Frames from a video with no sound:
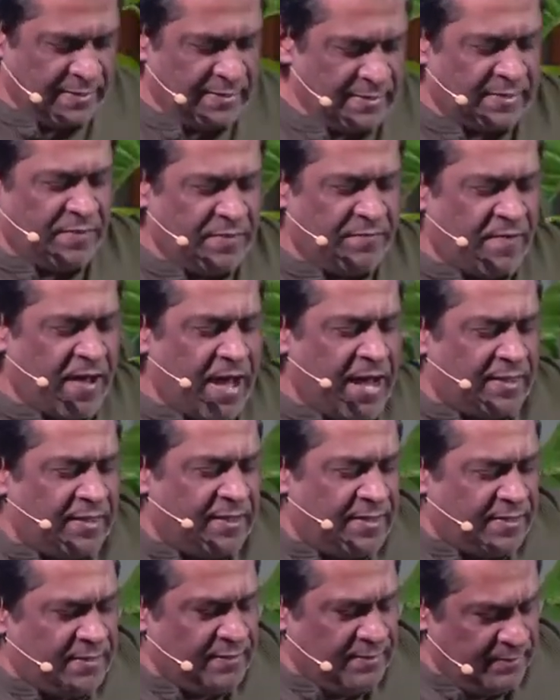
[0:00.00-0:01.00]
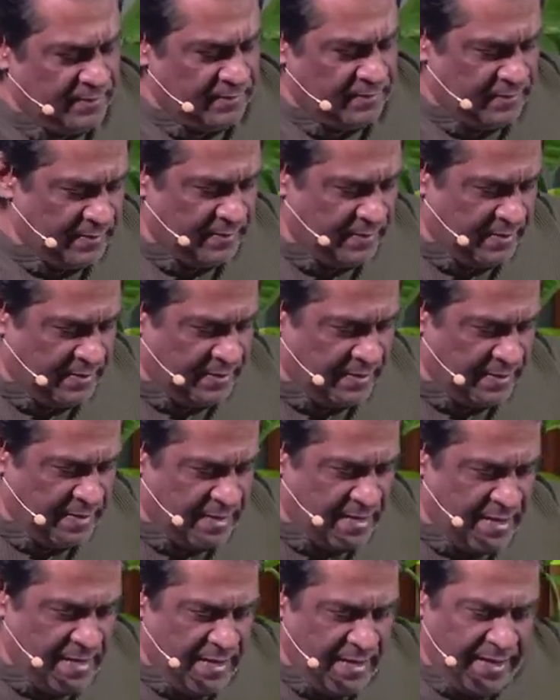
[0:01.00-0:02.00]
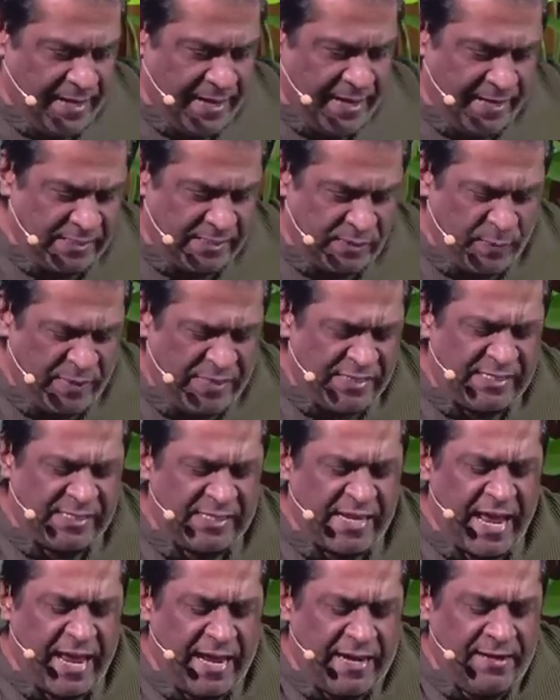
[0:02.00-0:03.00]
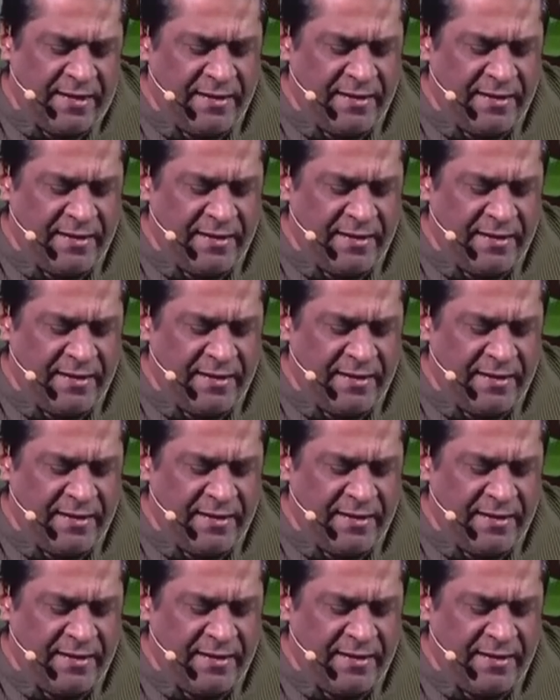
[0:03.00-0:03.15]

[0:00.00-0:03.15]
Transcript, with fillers: Say, Father, as we stand